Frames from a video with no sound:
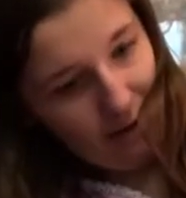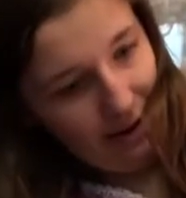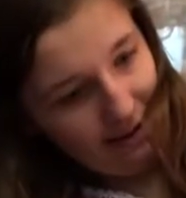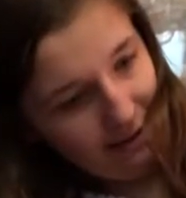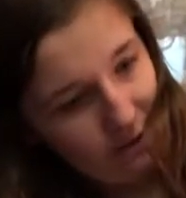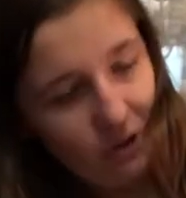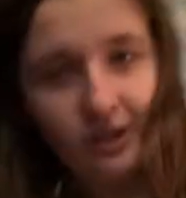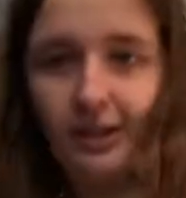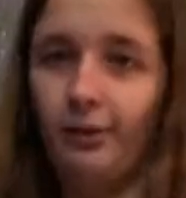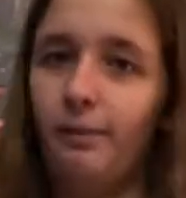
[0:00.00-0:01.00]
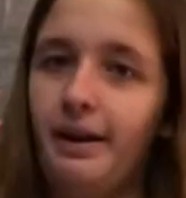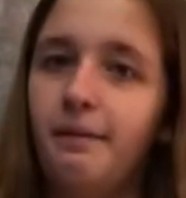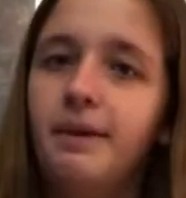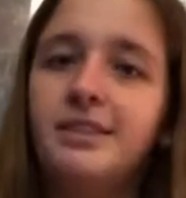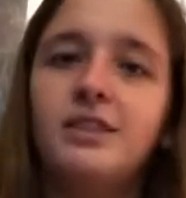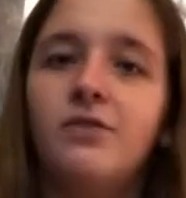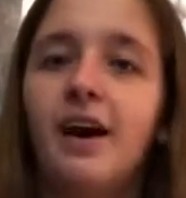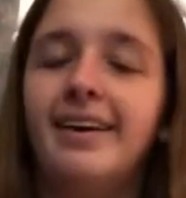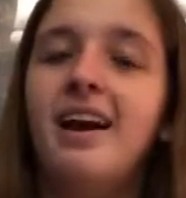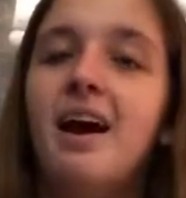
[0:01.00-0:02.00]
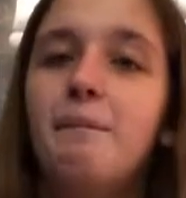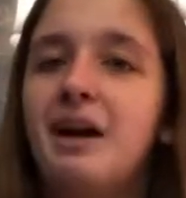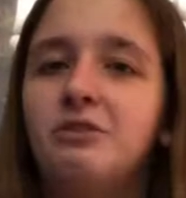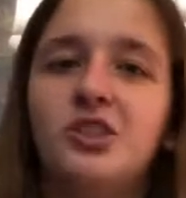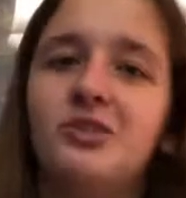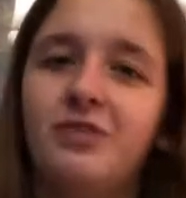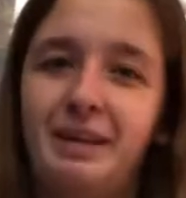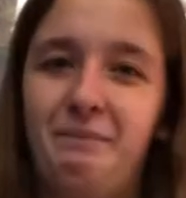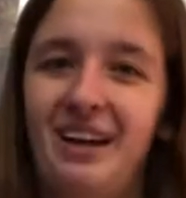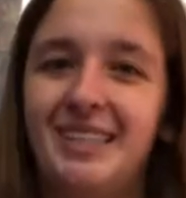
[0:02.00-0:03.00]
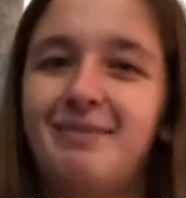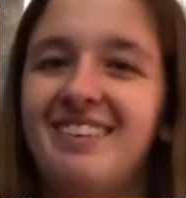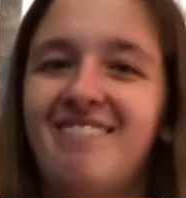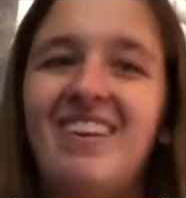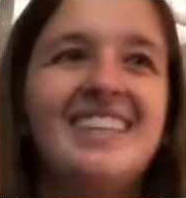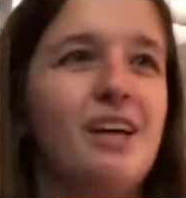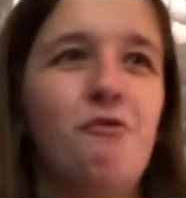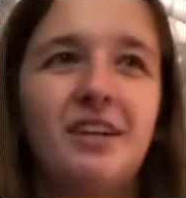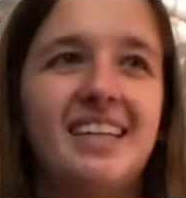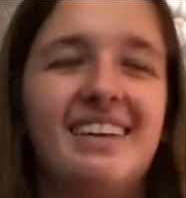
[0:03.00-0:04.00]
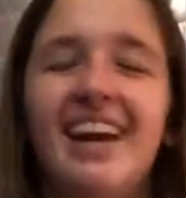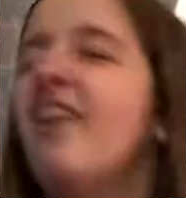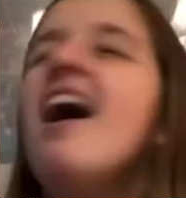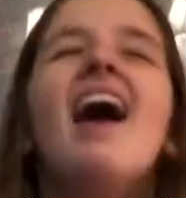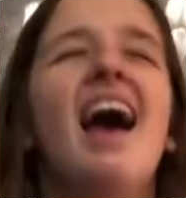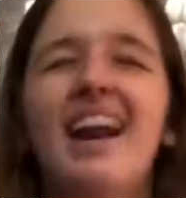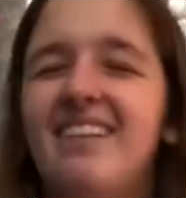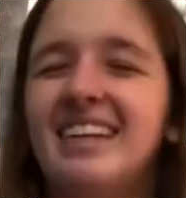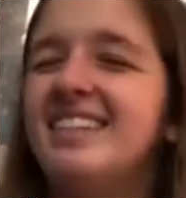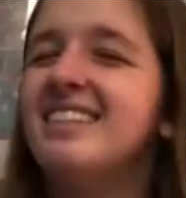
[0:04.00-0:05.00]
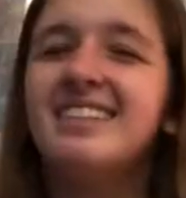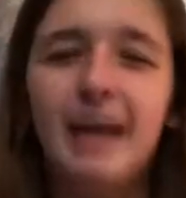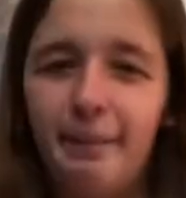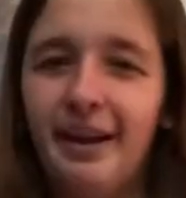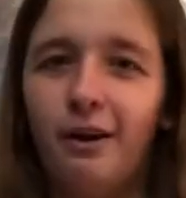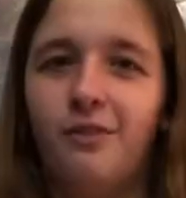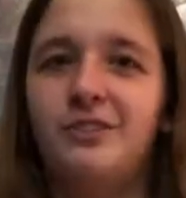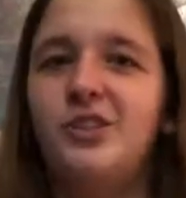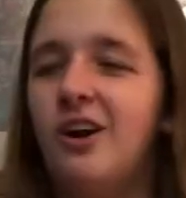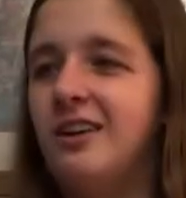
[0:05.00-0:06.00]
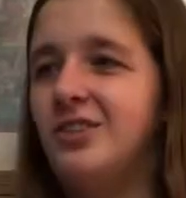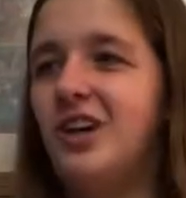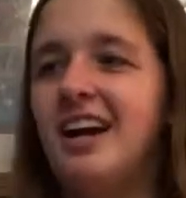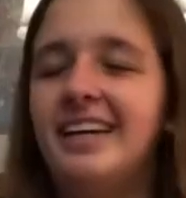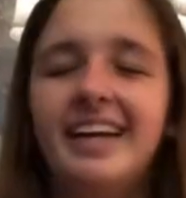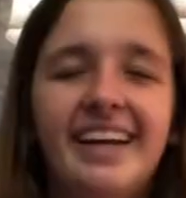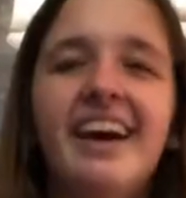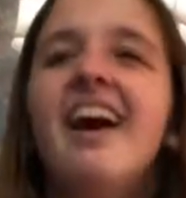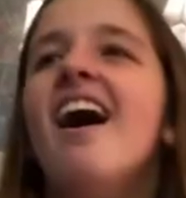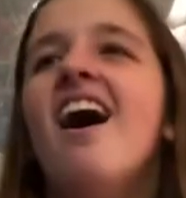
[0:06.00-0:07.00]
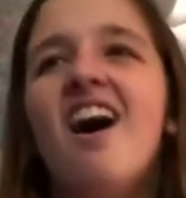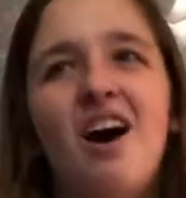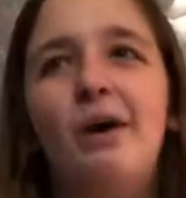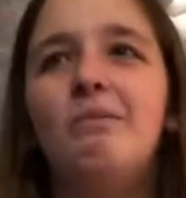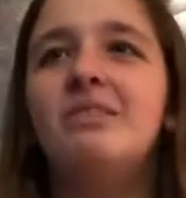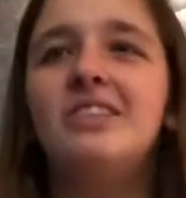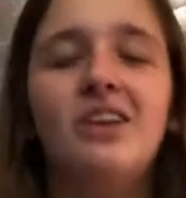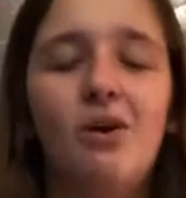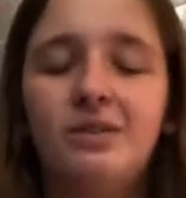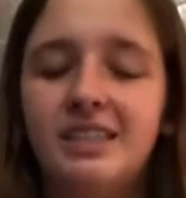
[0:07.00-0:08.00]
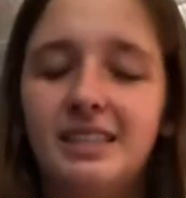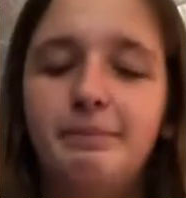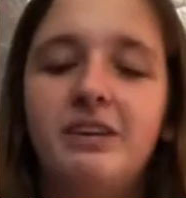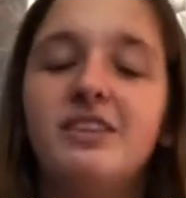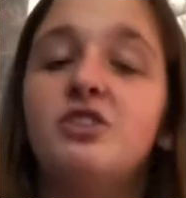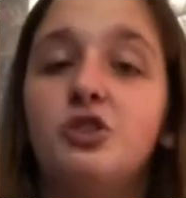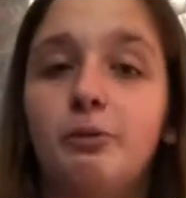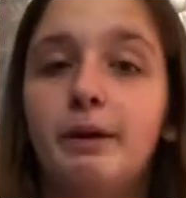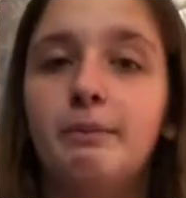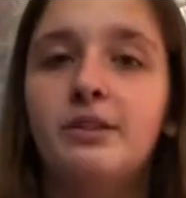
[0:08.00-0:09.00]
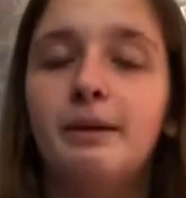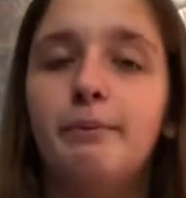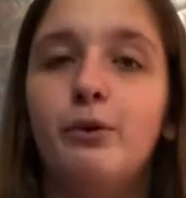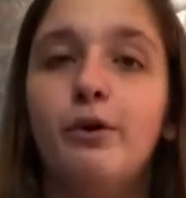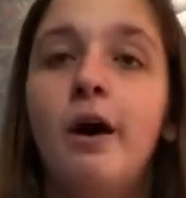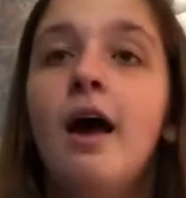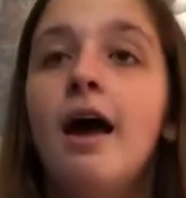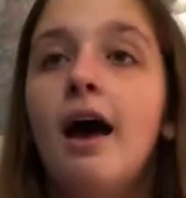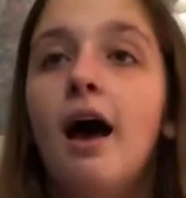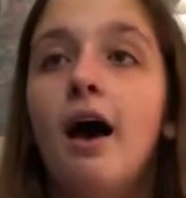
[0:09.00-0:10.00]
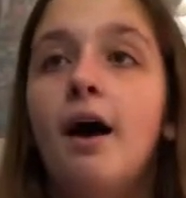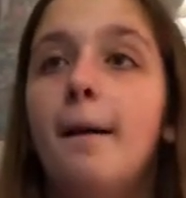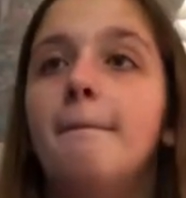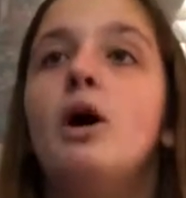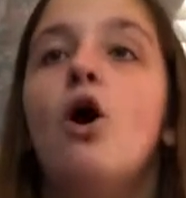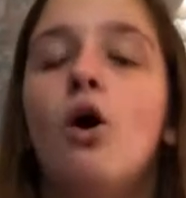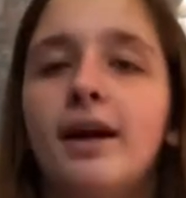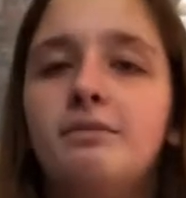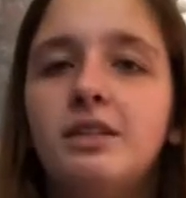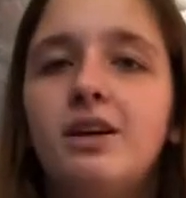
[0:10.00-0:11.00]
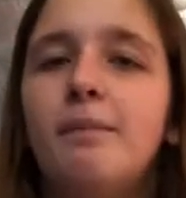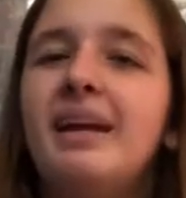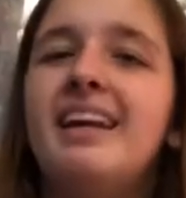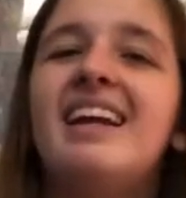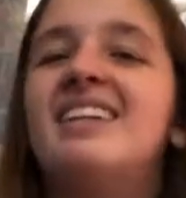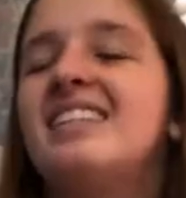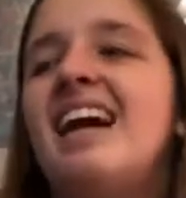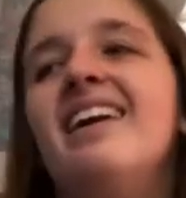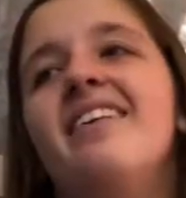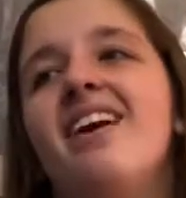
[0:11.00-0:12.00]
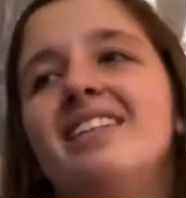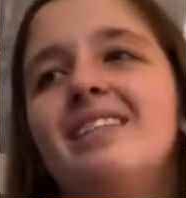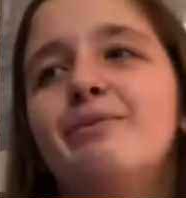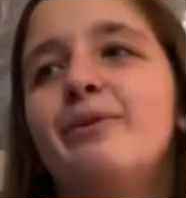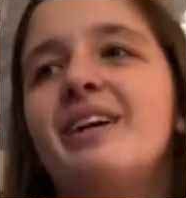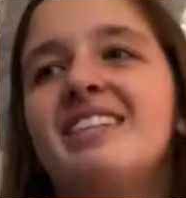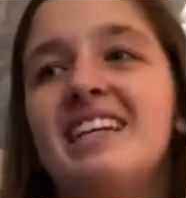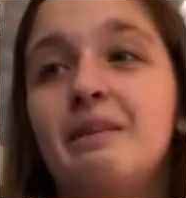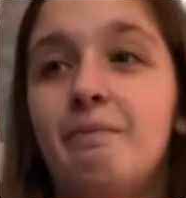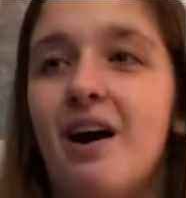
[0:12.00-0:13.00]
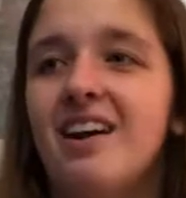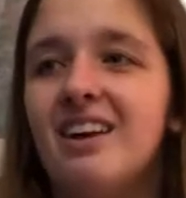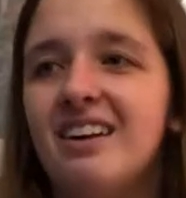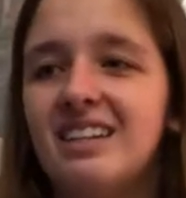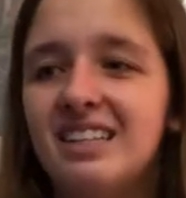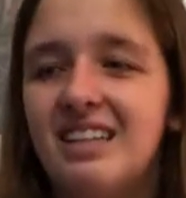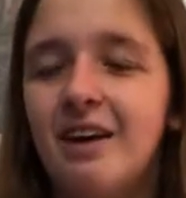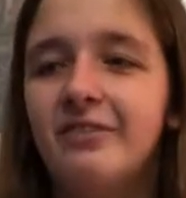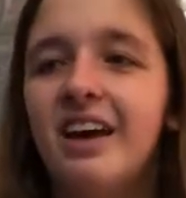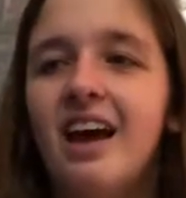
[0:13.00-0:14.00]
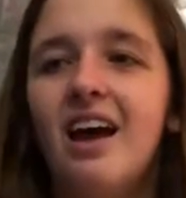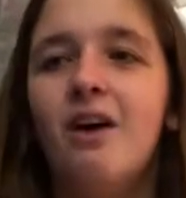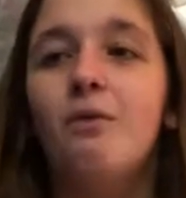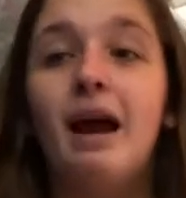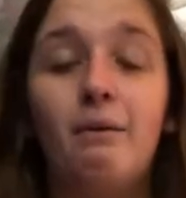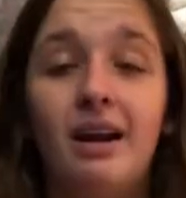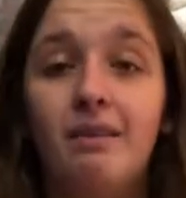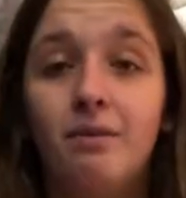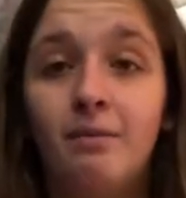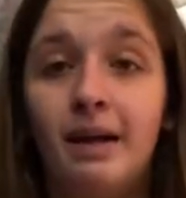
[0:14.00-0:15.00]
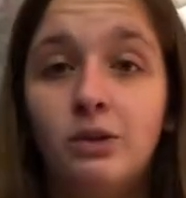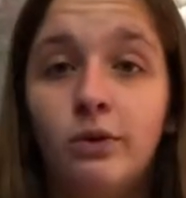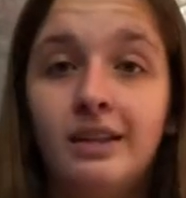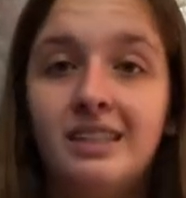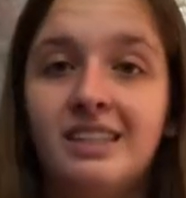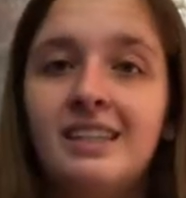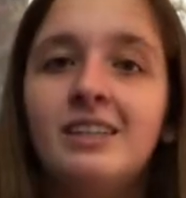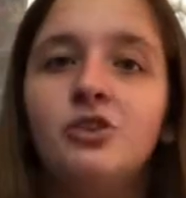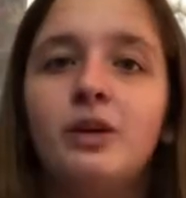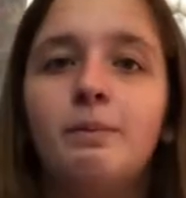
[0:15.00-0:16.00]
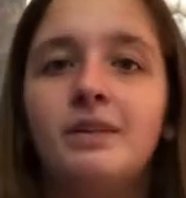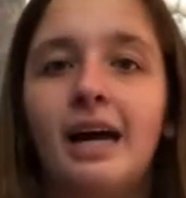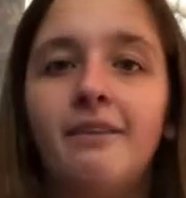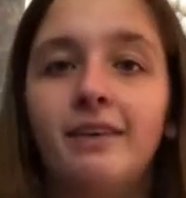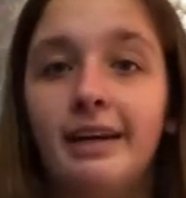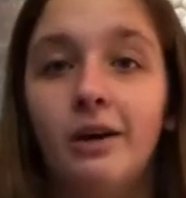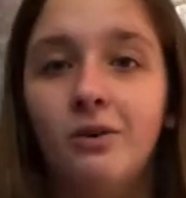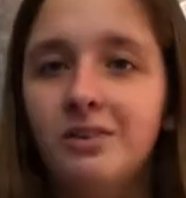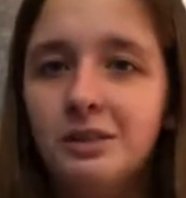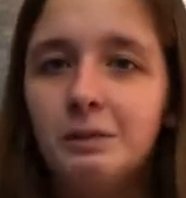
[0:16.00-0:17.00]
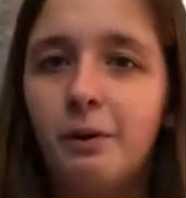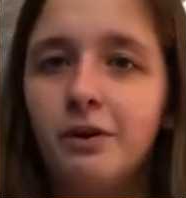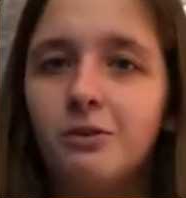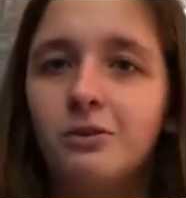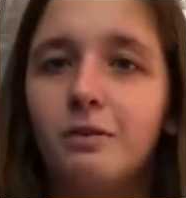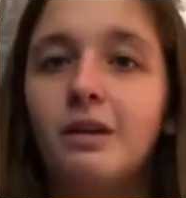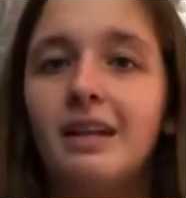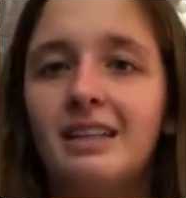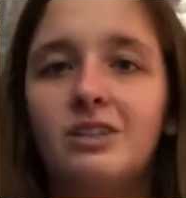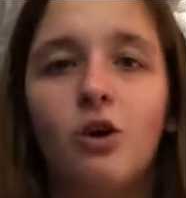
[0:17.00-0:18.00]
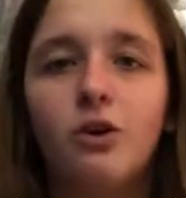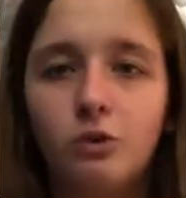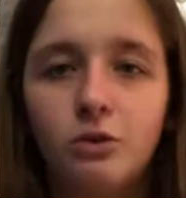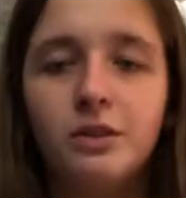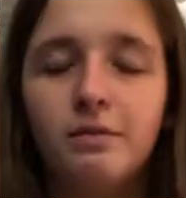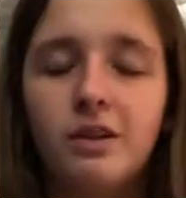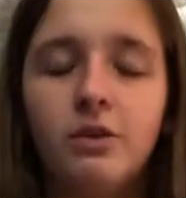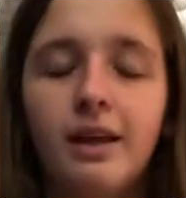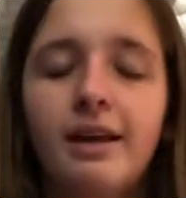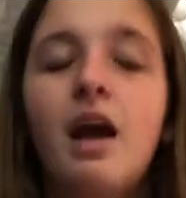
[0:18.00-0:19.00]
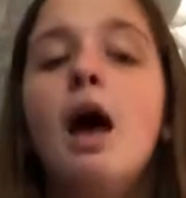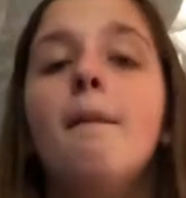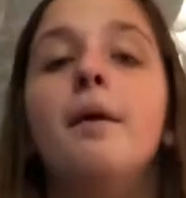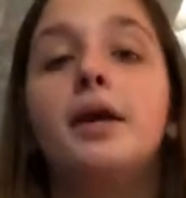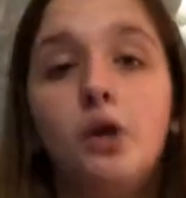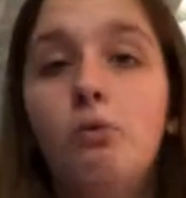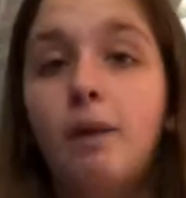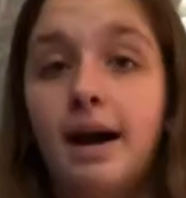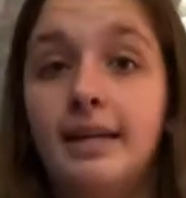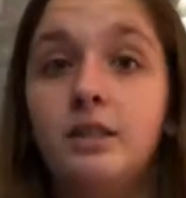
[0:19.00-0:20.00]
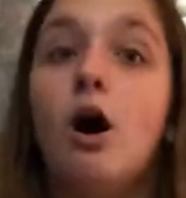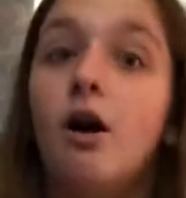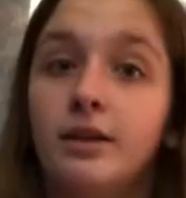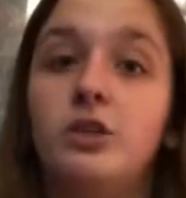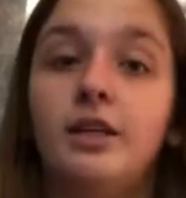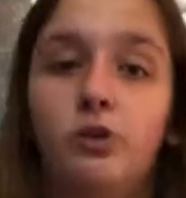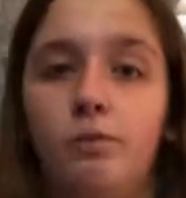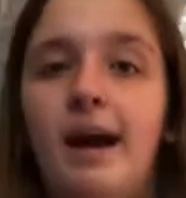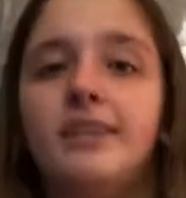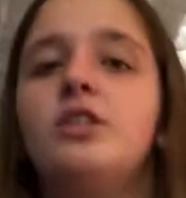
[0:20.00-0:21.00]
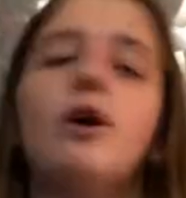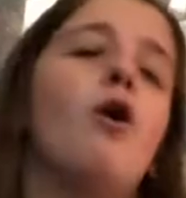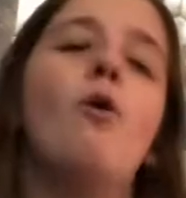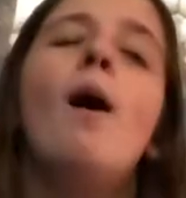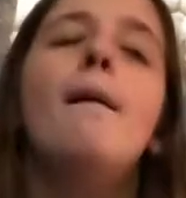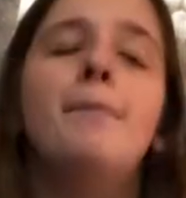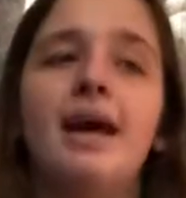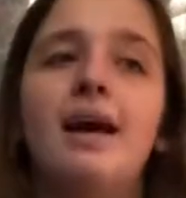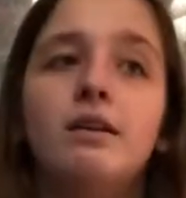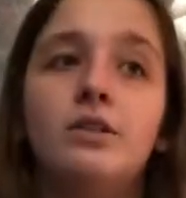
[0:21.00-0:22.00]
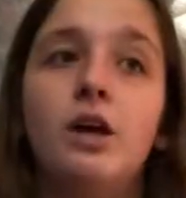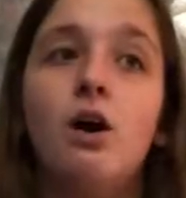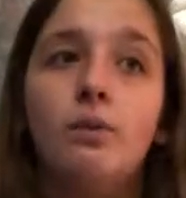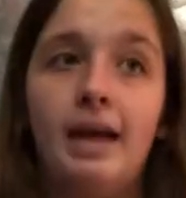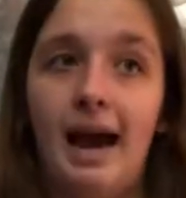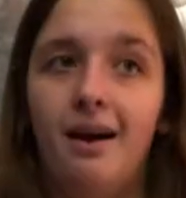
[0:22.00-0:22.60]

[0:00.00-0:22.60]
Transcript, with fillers: Oh wait, there's just a little bit I missed, it's fine. But I was just really impressed with myself for a second there. Anyways, stop getting off tra track, Katie. Um, so Disney bounding is super duper simple. Um, all you have to do, I mean, it's kind of not simple because I had to buy a lot of this stuff when I went in my 2016 trip because I didn't really own these particle like these articles of clothing, but you might. Honestly, you might. So pit so yeah.